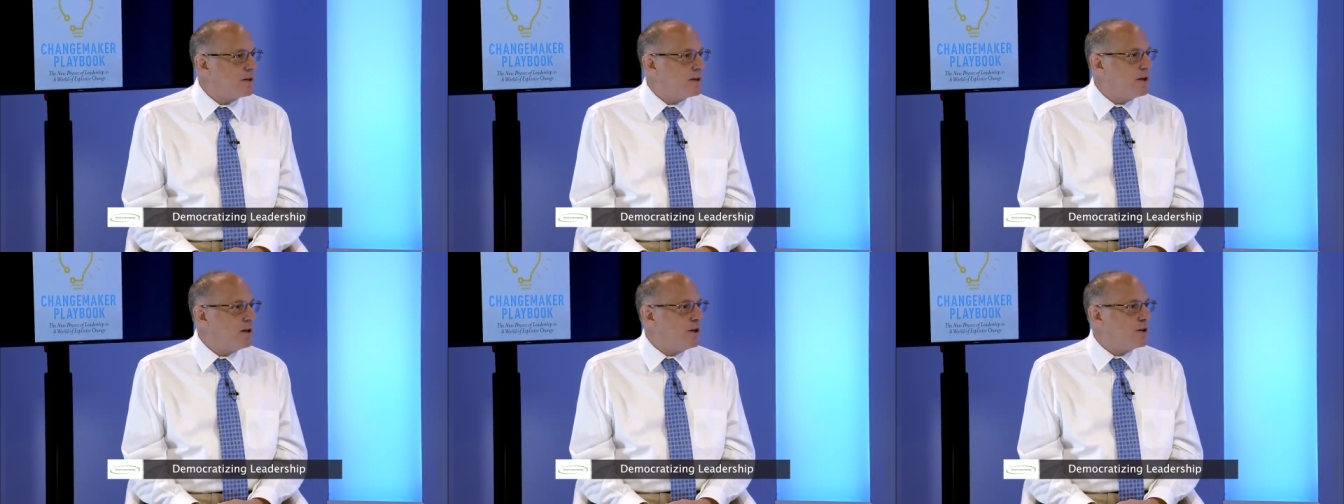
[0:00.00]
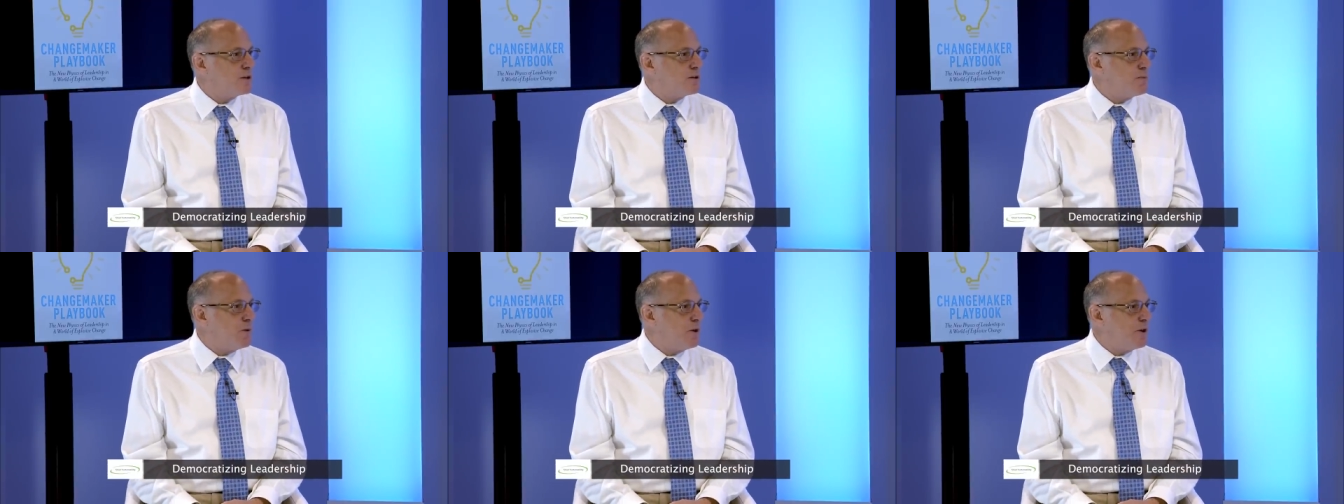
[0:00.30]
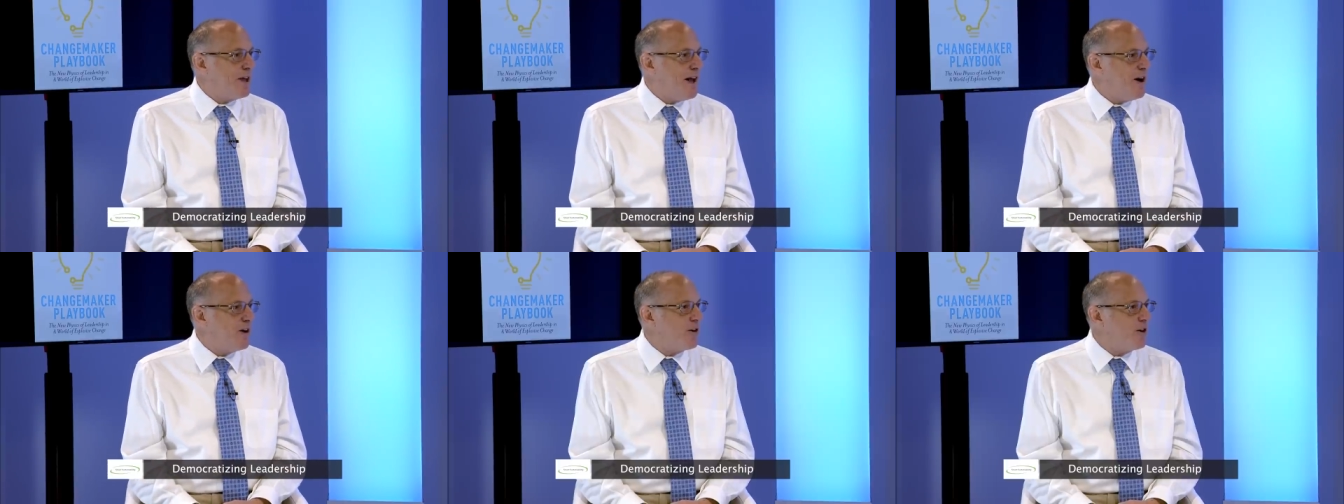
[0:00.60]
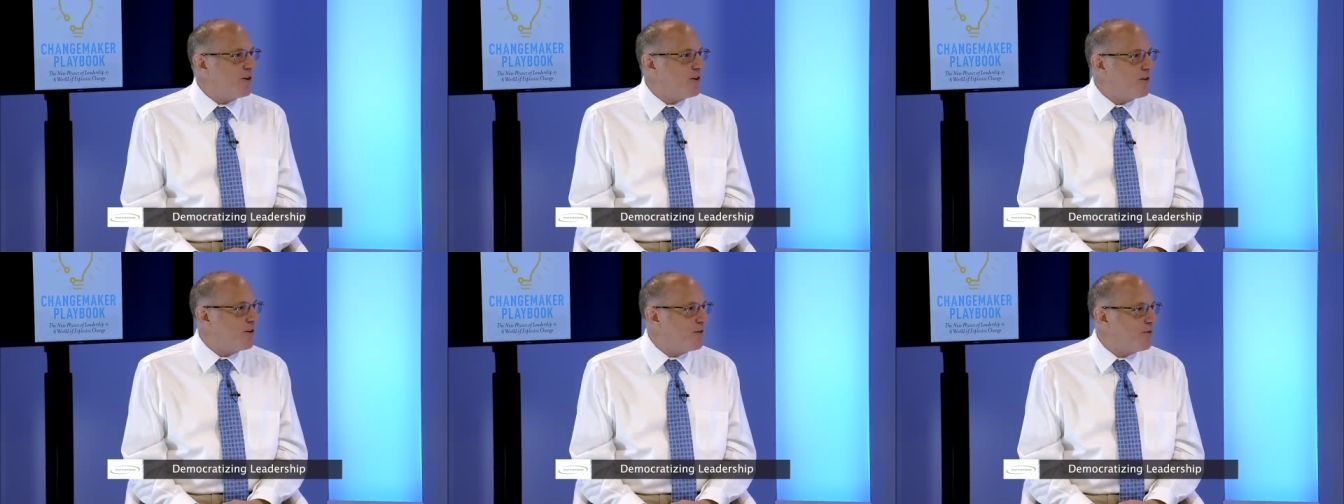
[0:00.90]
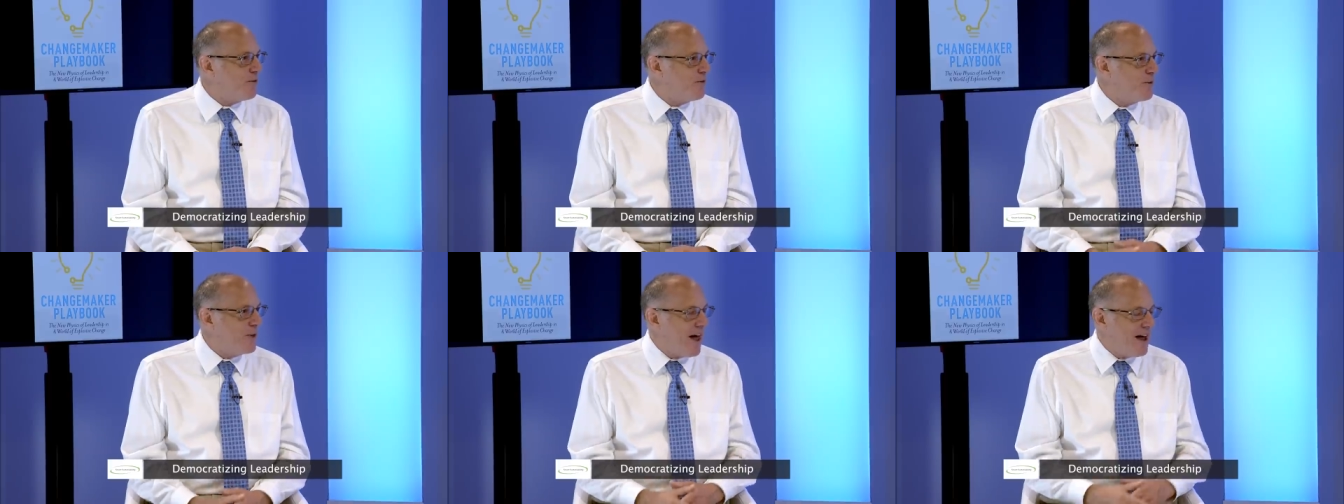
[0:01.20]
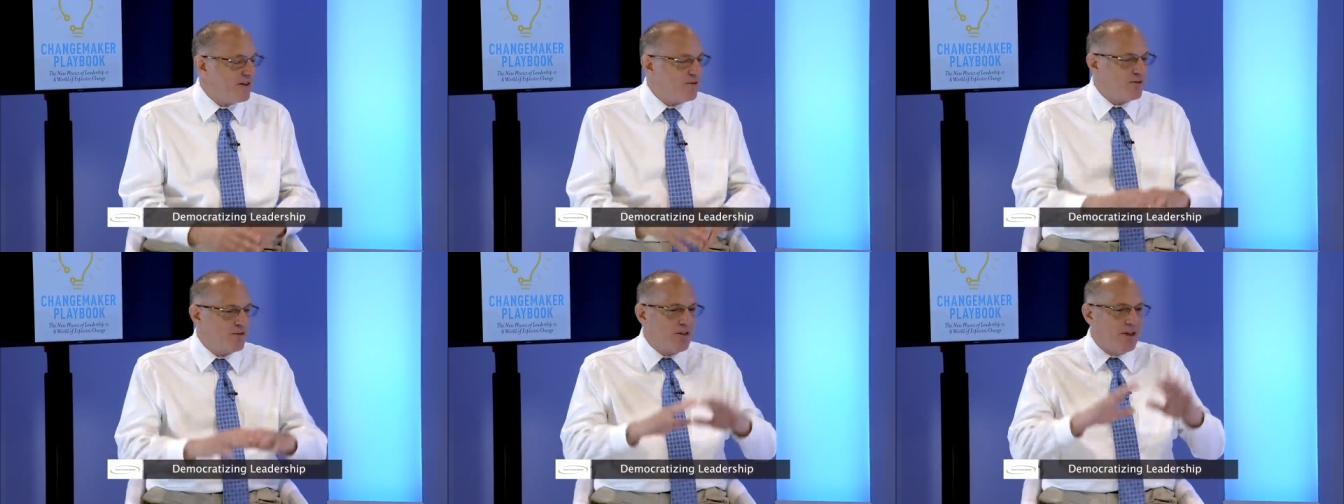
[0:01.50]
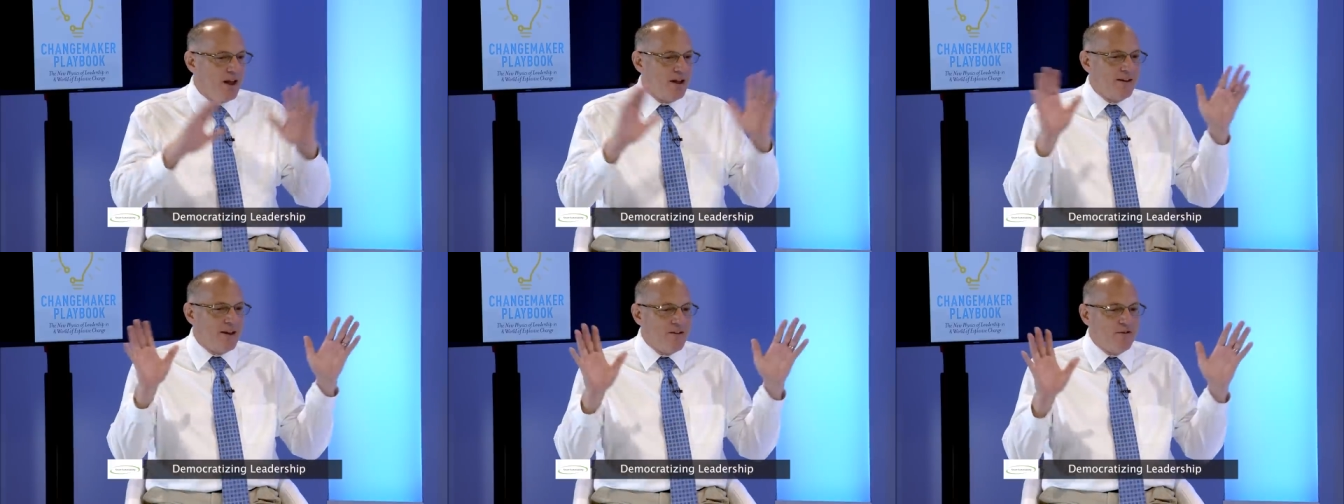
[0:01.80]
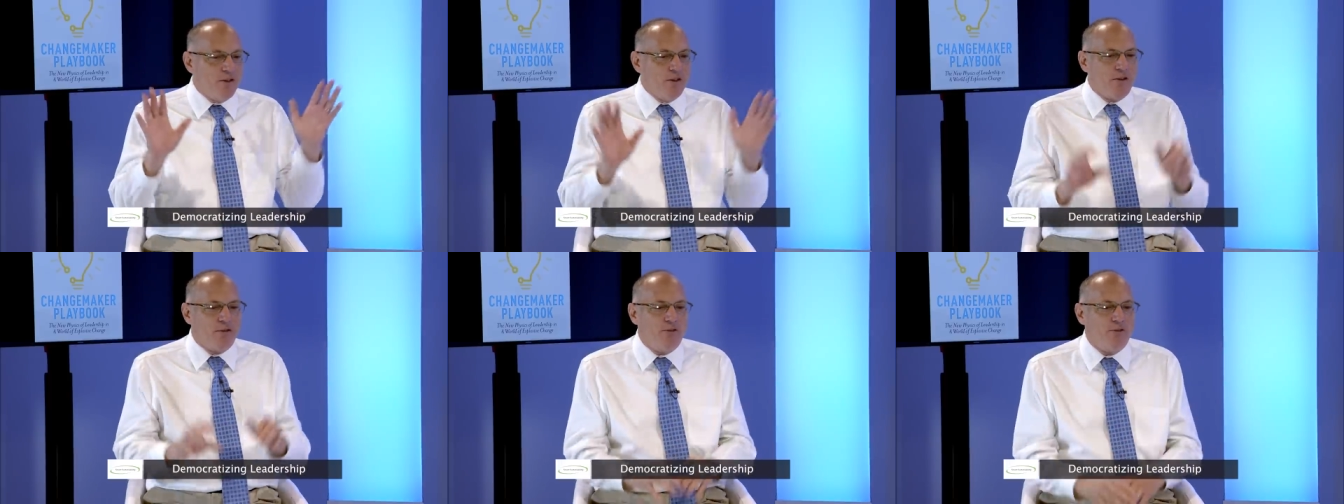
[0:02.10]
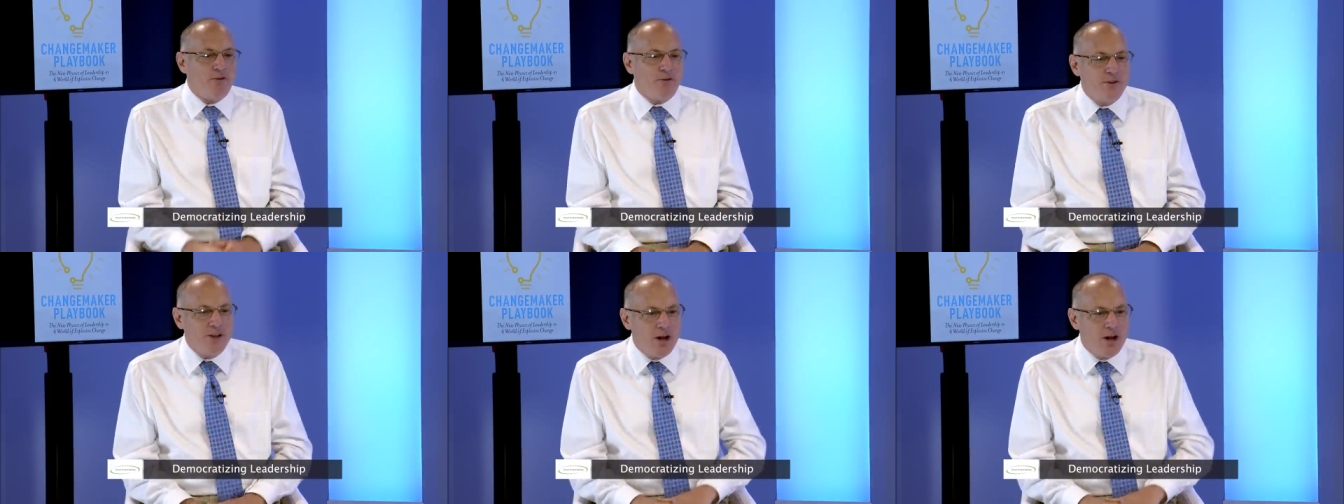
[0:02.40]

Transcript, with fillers: you know, spilled out onto that 11th,